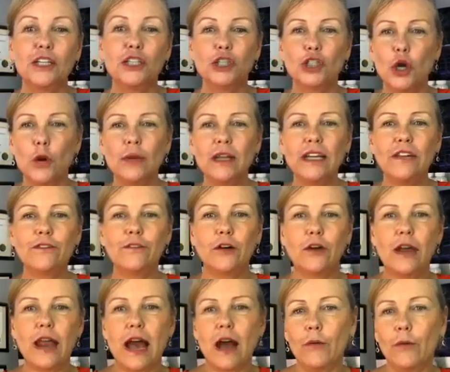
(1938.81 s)
Don't eat for
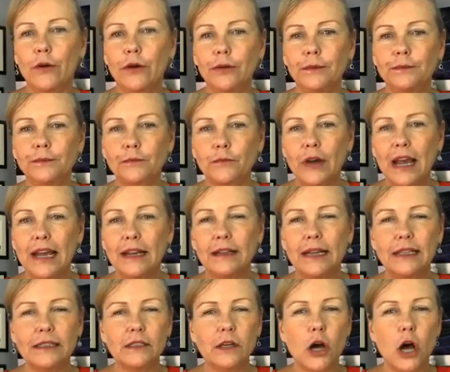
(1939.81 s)
an hour, right?
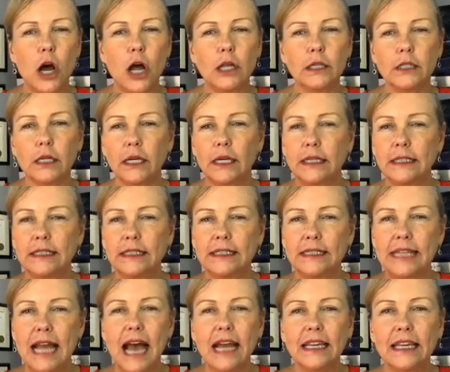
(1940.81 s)
That's called
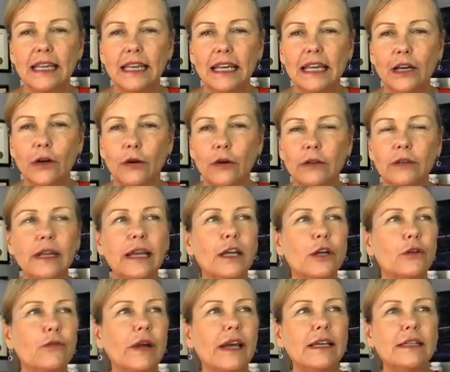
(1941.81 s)
snacking or like
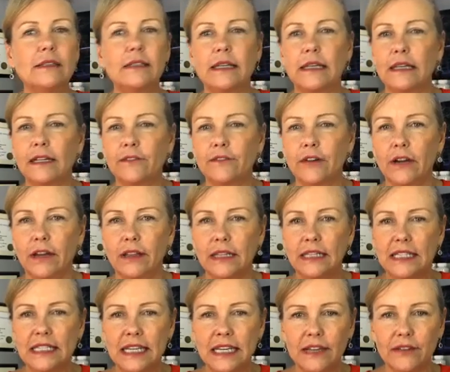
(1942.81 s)
grazing in front of the
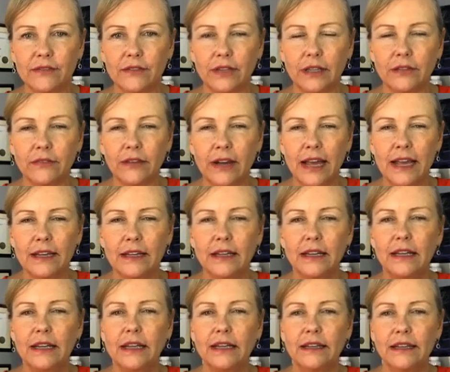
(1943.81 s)
TV, right?
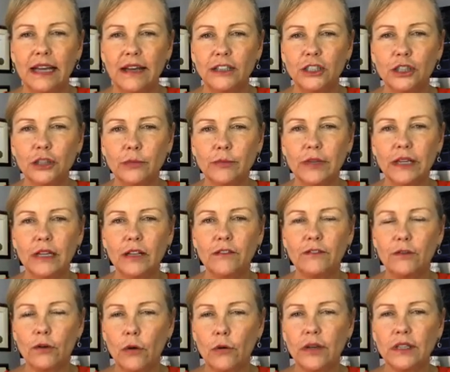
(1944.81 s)
Get your meal,
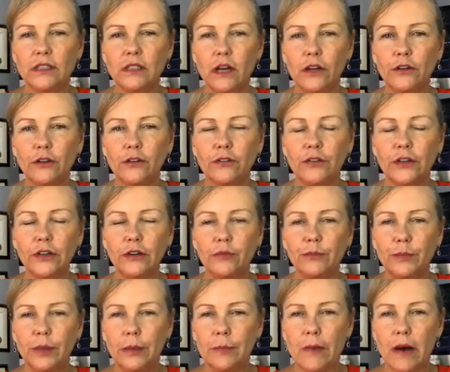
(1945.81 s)
focus on your
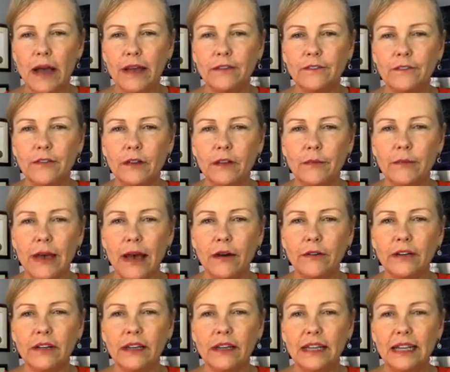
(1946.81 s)
food, be mindful
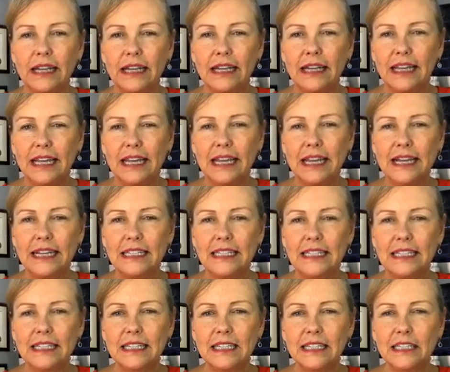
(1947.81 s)
about it,
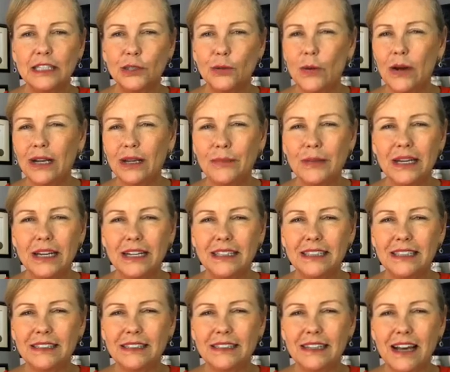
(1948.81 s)
eat. 20 minutes
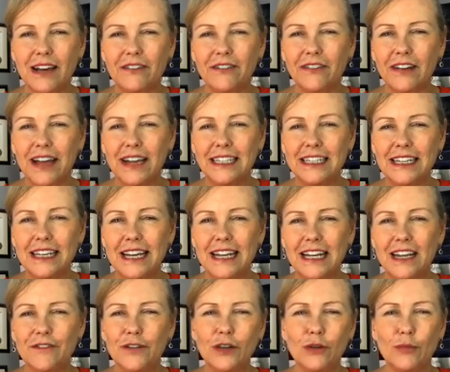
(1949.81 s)
is enough, right? To eat,
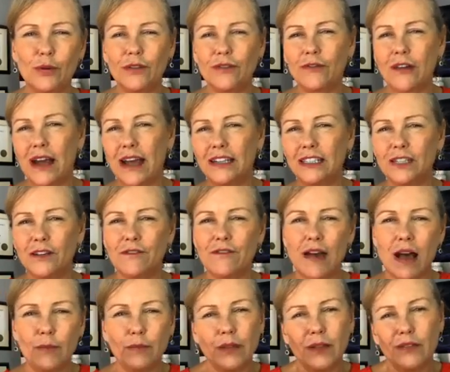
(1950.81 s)
if you're with friends and
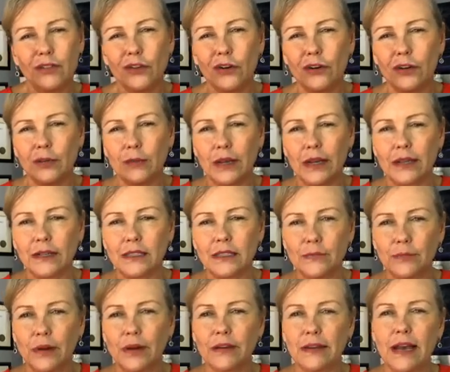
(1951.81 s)
family, 30 minutes.
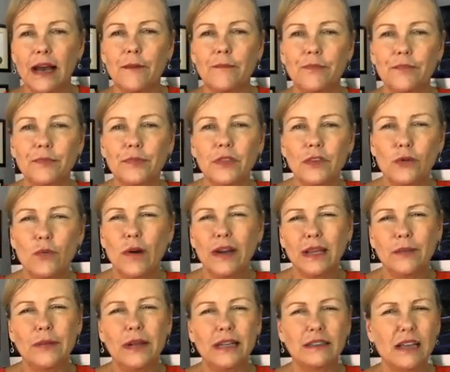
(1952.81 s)
But yeah,
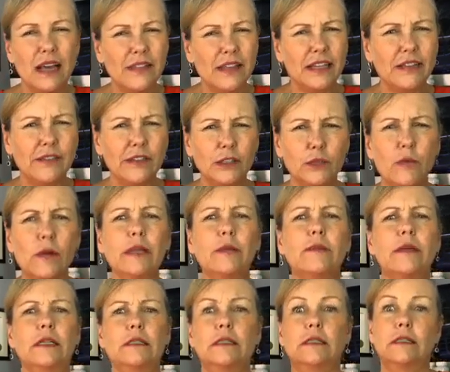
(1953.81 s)
20 minutes. I think even 20
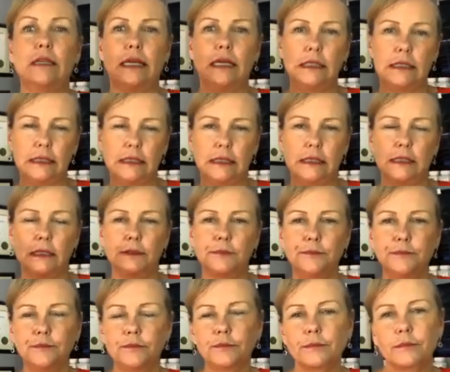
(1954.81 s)
minutes is like,
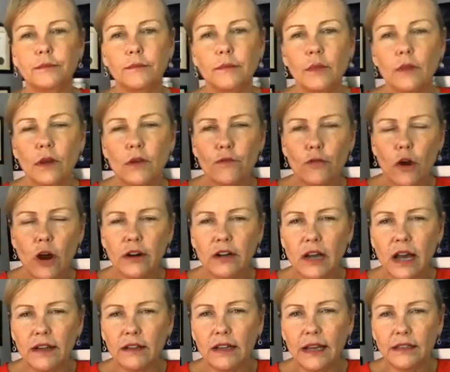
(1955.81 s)
for our
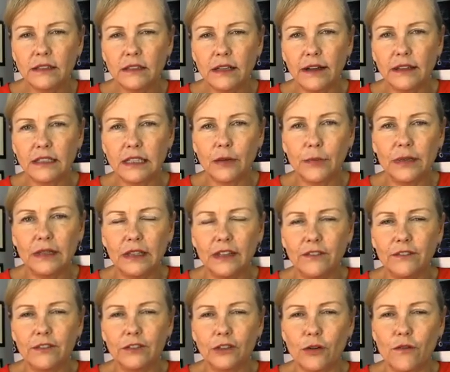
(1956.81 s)
kind of lifestyles that we live
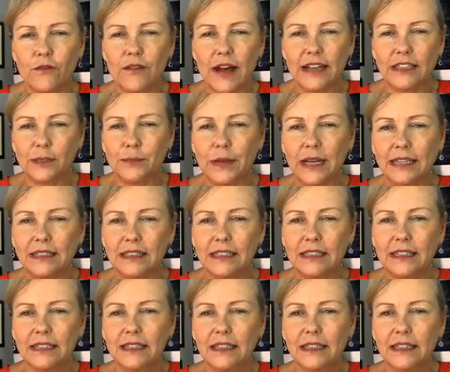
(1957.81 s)
so fast-paced.